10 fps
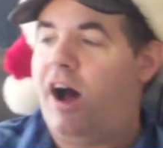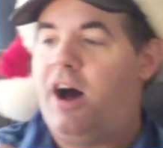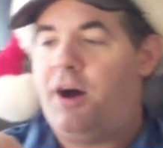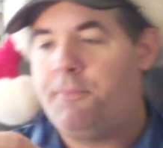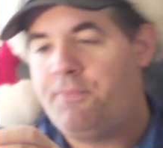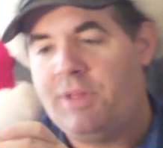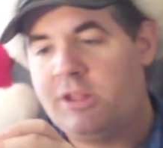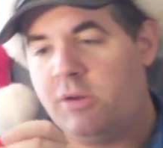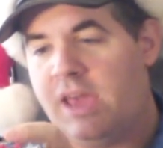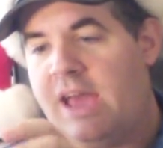
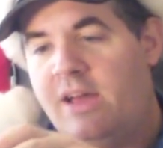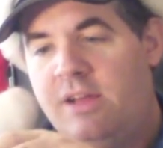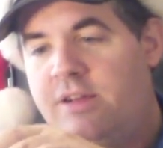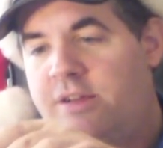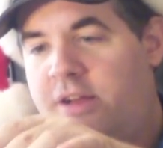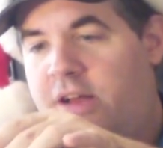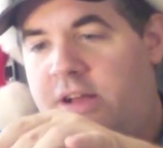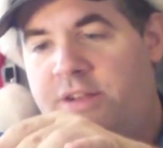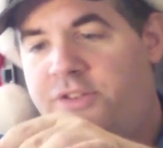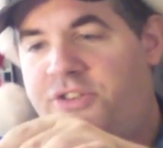So yeah,
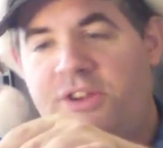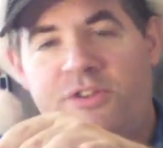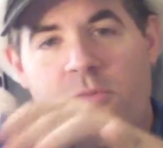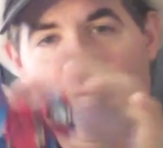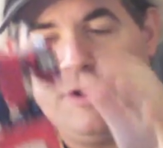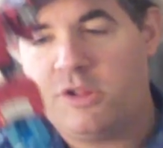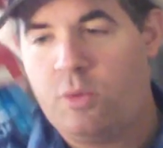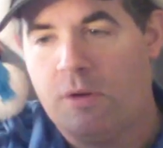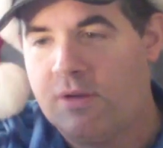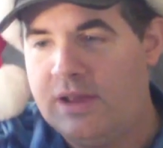G2
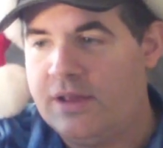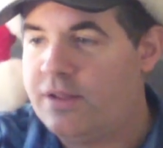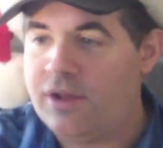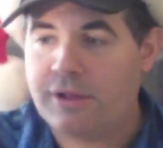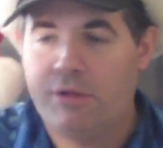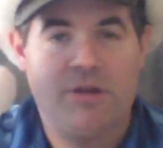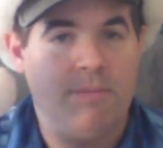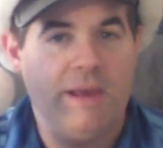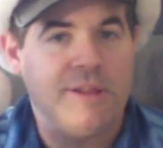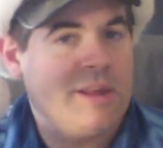Menasor, it does look
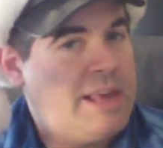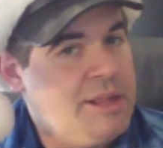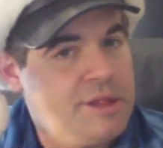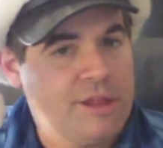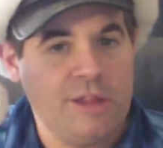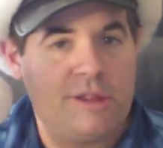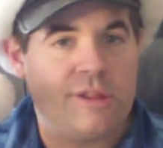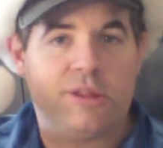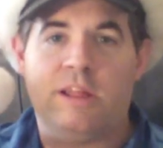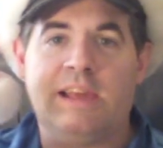amazing. He's
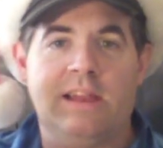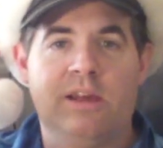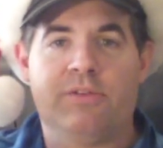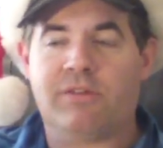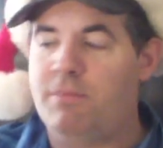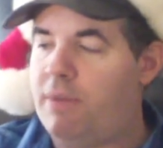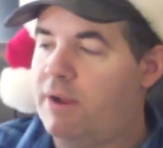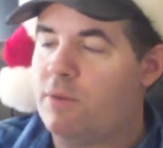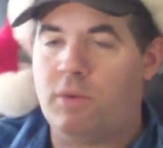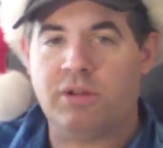just like any other
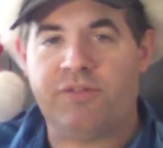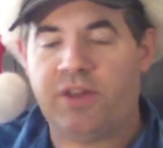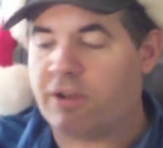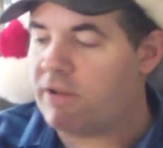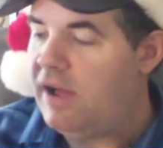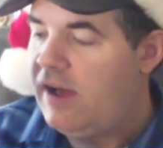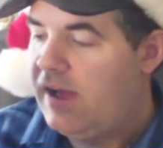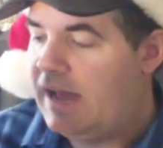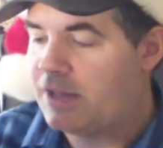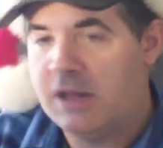Combiner Wars figure,
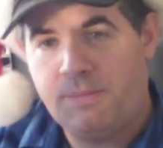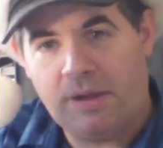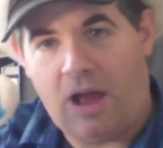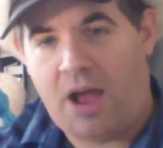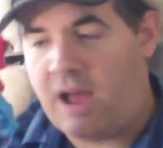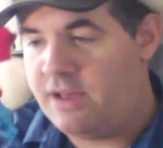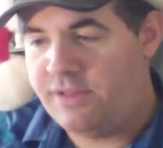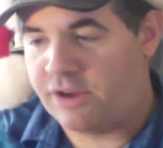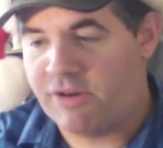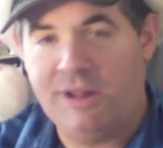except
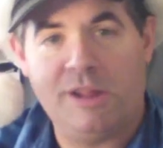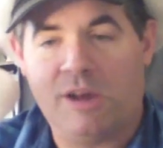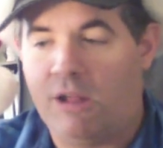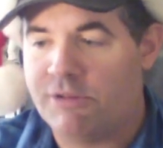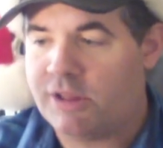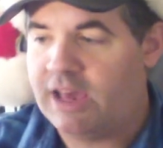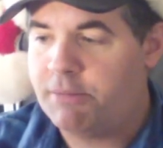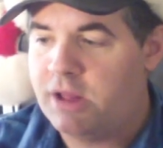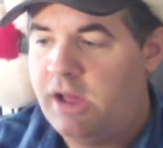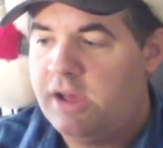the crazy color
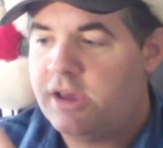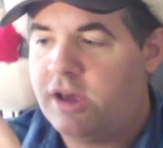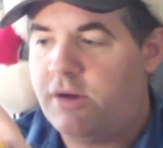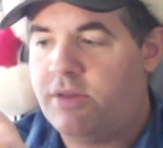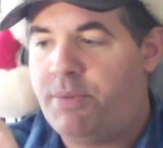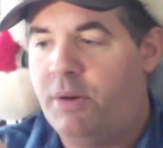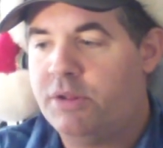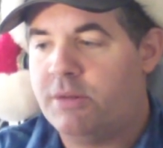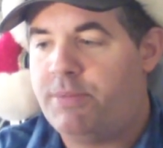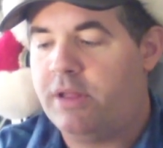schemes, you know, the
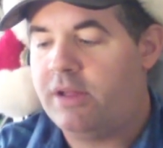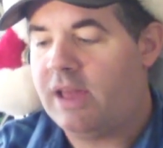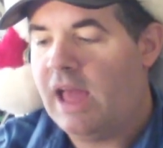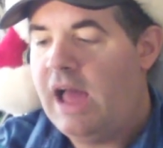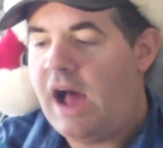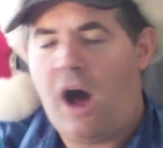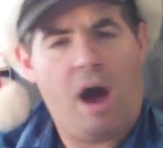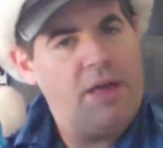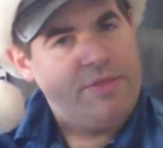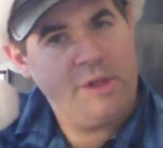pose ability.
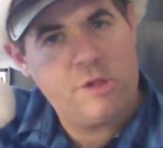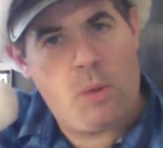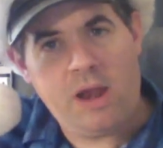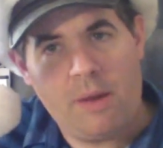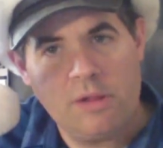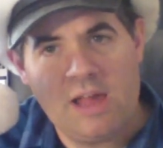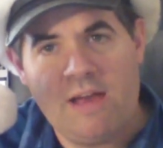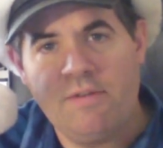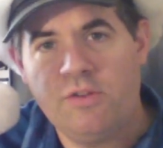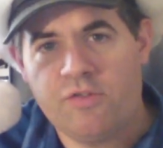This one I was
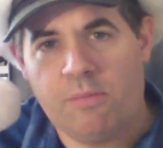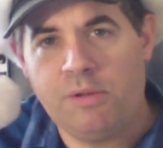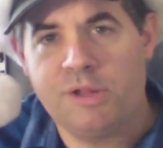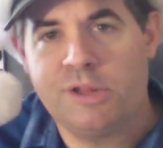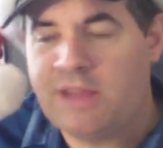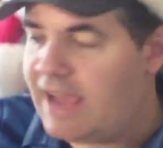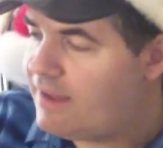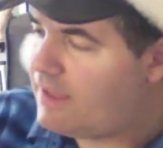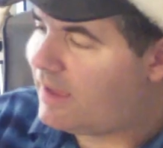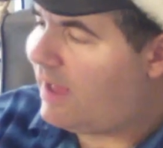having trouble
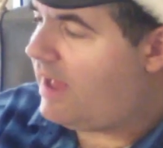standing.